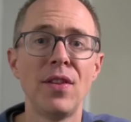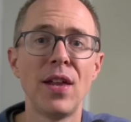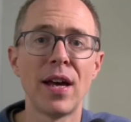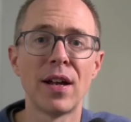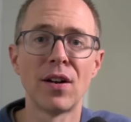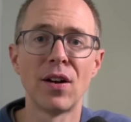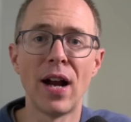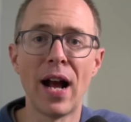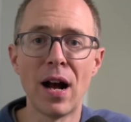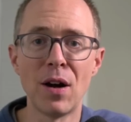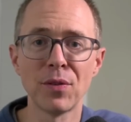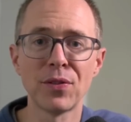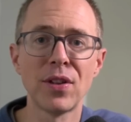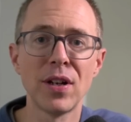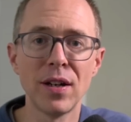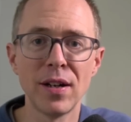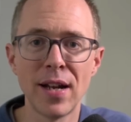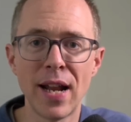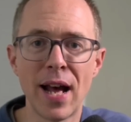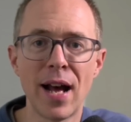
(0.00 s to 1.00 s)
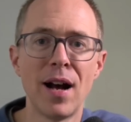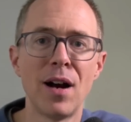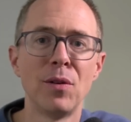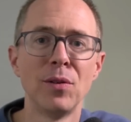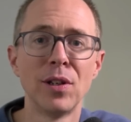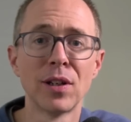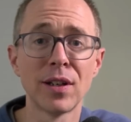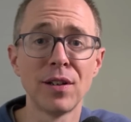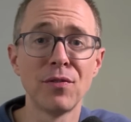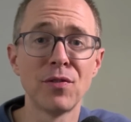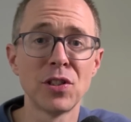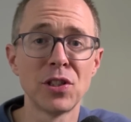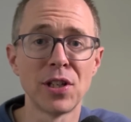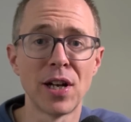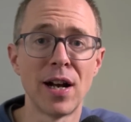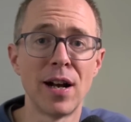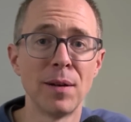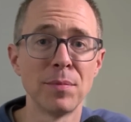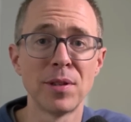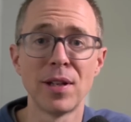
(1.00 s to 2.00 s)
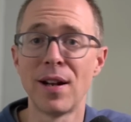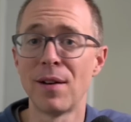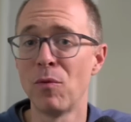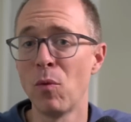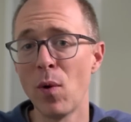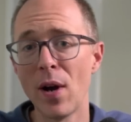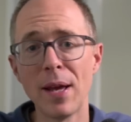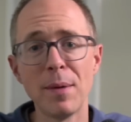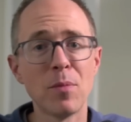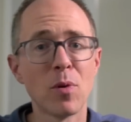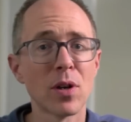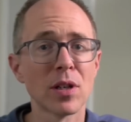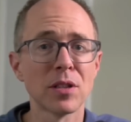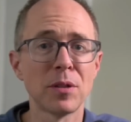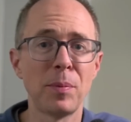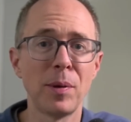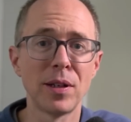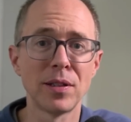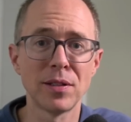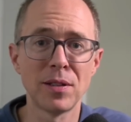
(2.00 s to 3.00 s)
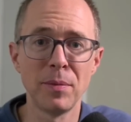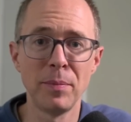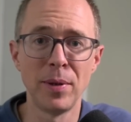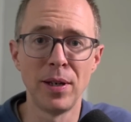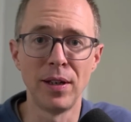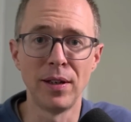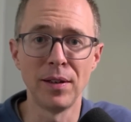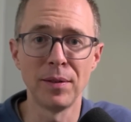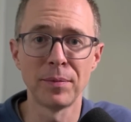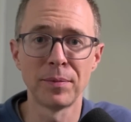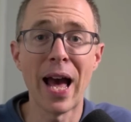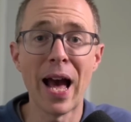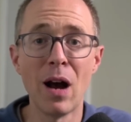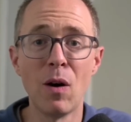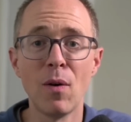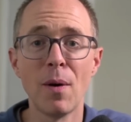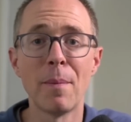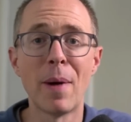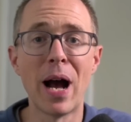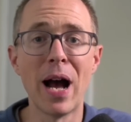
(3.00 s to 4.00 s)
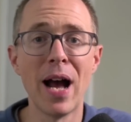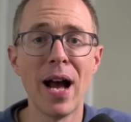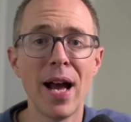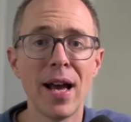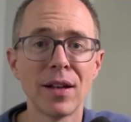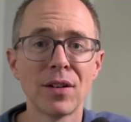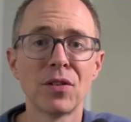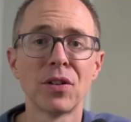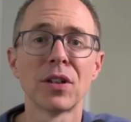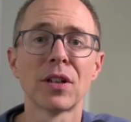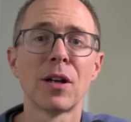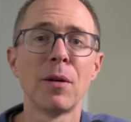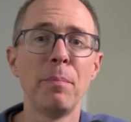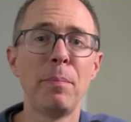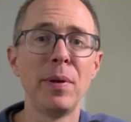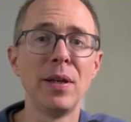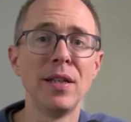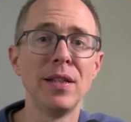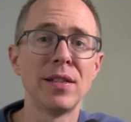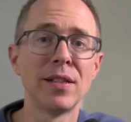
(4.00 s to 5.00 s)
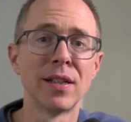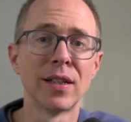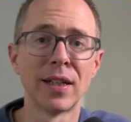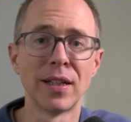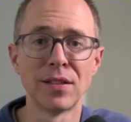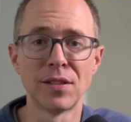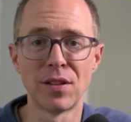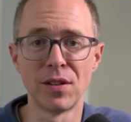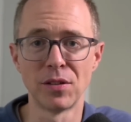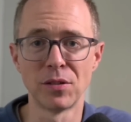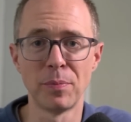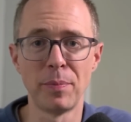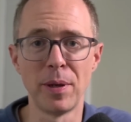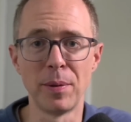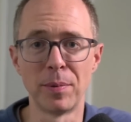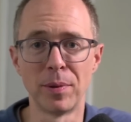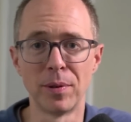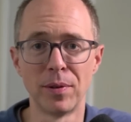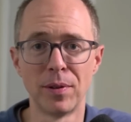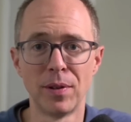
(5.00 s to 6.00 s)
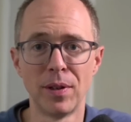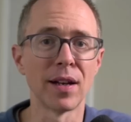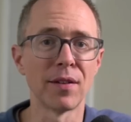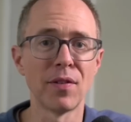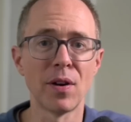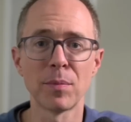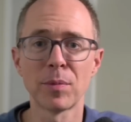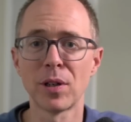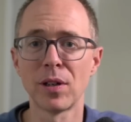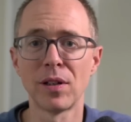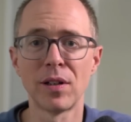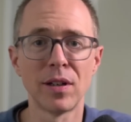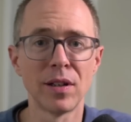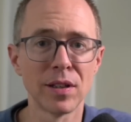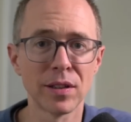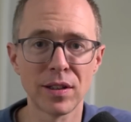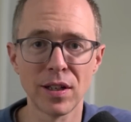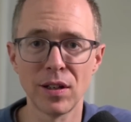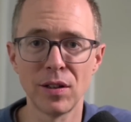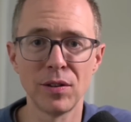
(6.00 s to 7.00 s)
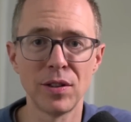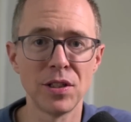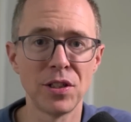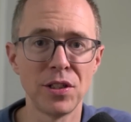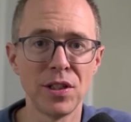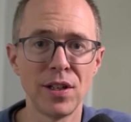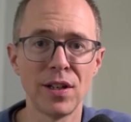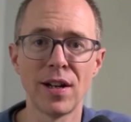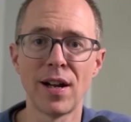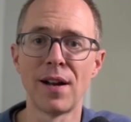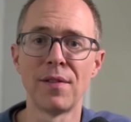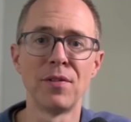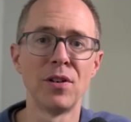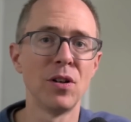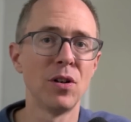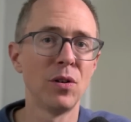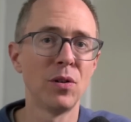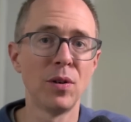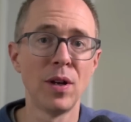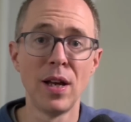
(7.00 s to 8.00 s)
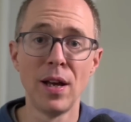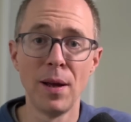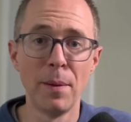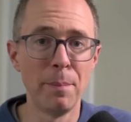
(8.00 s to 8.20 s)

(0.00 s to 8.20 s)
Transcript: that are out there now looking for jobs that have way more experience than me, how am I going to compete against those people? Like, if I'm going to learn to code this year, I have no